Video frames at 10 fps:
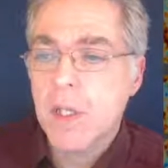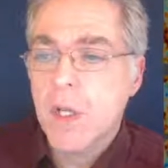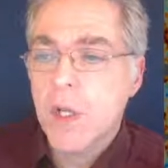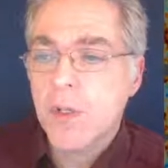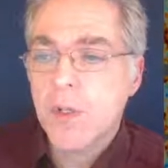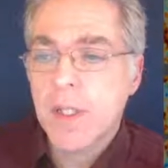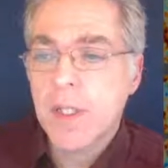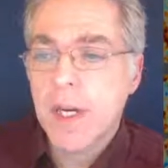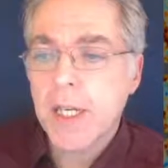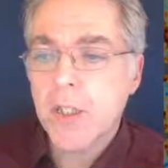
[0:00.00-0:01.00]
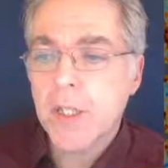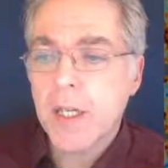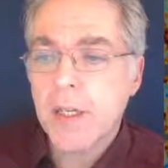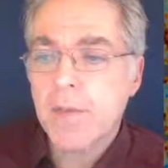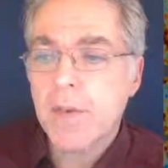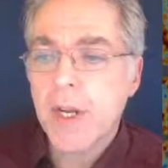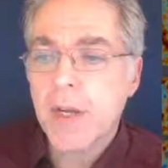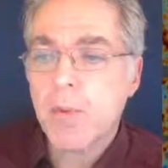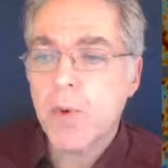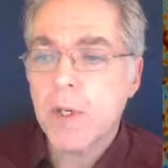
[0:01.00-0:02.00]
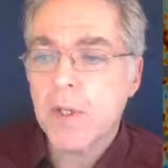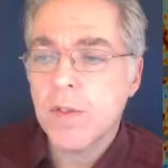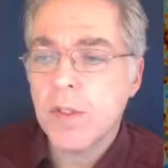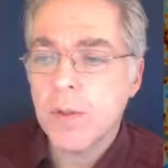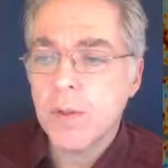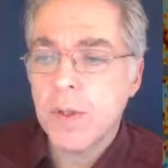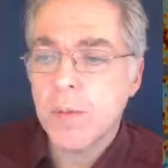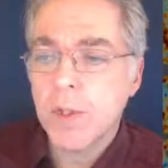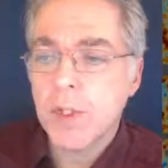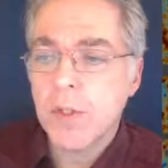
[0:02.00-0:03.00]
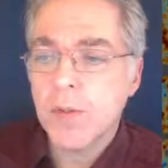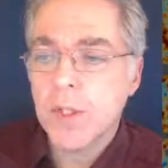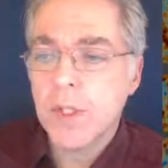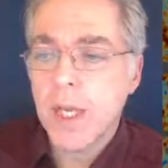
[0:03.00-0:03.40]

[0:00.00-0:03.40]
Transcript: So these are actually very important to produce